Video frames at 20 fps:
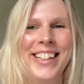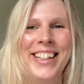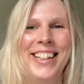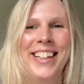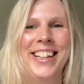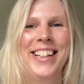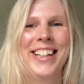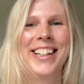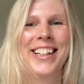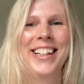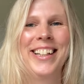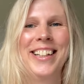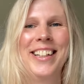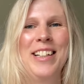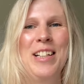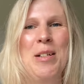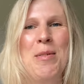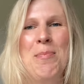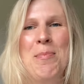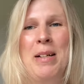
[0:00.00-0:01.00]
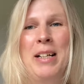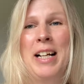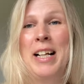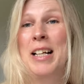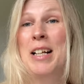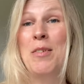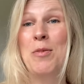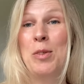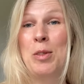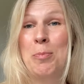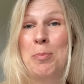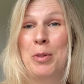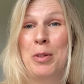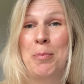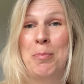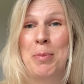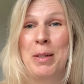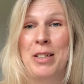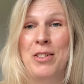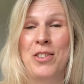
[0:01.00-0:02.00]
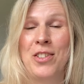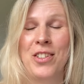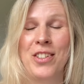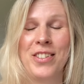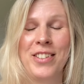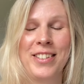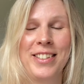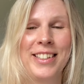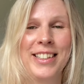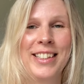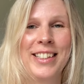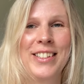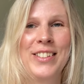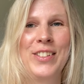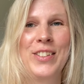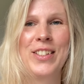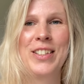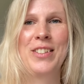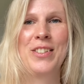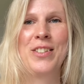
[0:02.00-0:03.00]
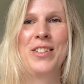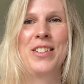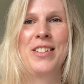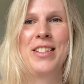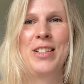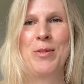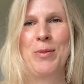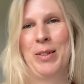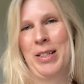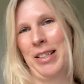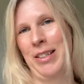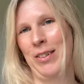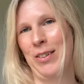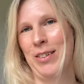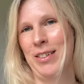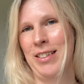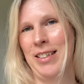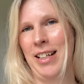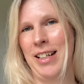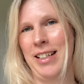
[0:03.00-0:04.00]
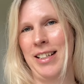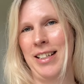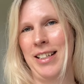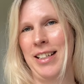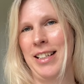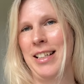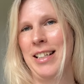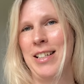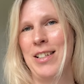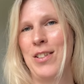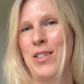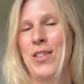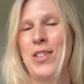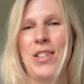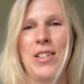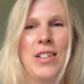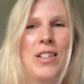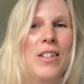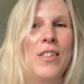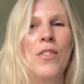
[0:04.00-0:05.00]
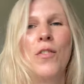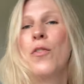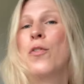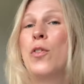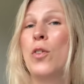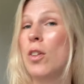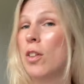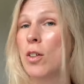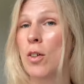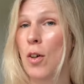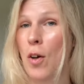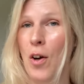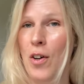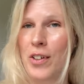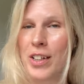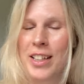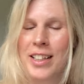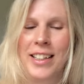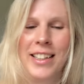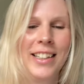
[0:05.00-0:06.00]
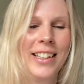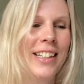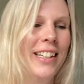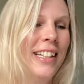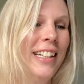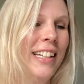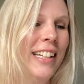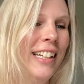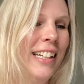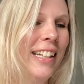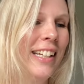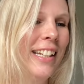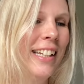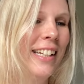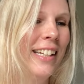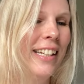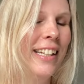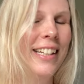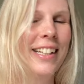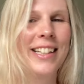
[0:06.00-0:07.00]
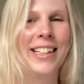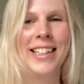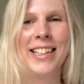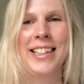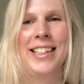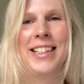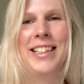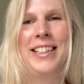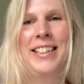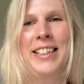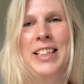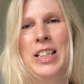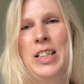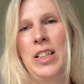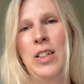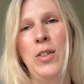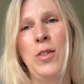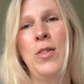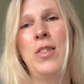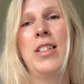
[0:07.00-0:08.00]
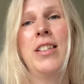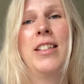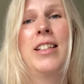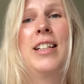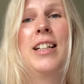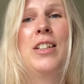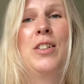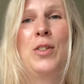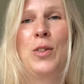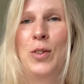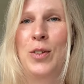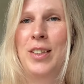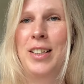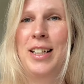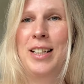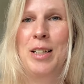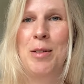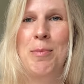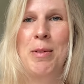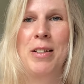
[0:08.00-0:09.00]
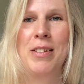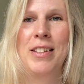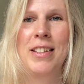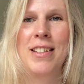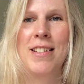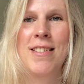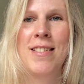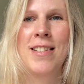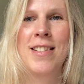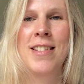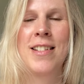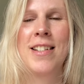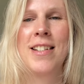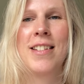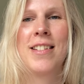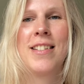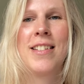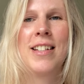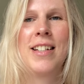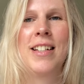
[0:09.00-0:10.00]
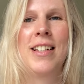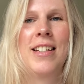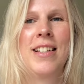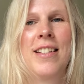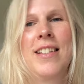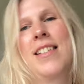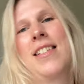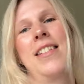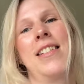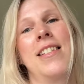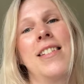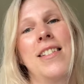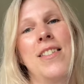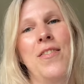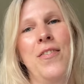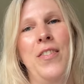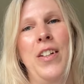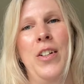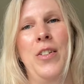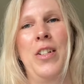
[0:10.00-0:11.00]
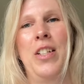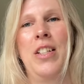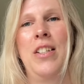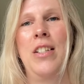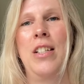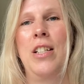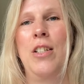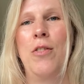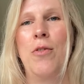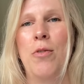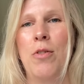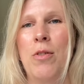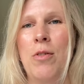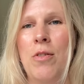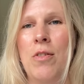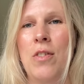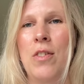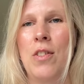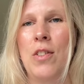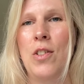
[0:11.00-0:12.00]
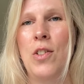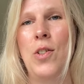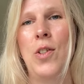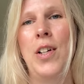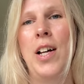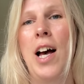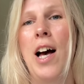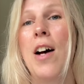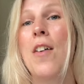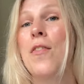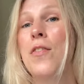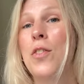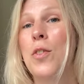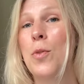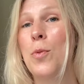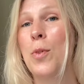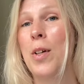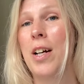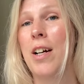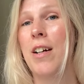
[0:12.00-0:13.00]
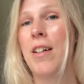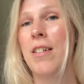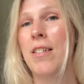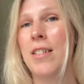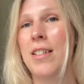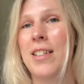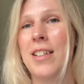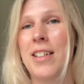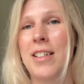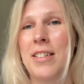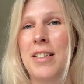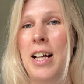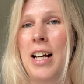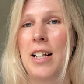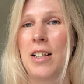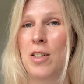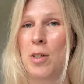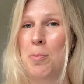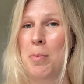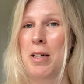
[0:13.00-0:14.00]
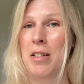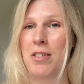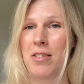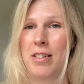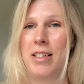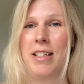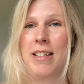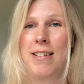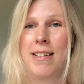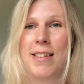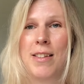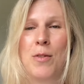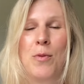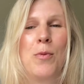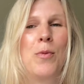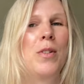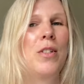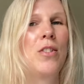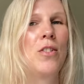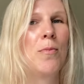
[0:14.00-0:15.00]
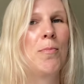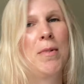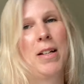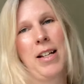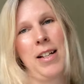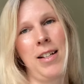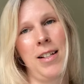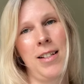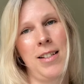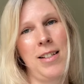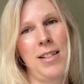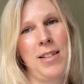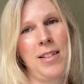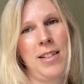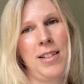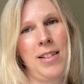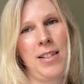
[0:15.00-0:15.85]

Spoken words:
But I will put a picture so that you can see what it looks like in its full glory. The only thing I don't like about this is that it's very see-through, so I have to wear a tank top underneath, which makes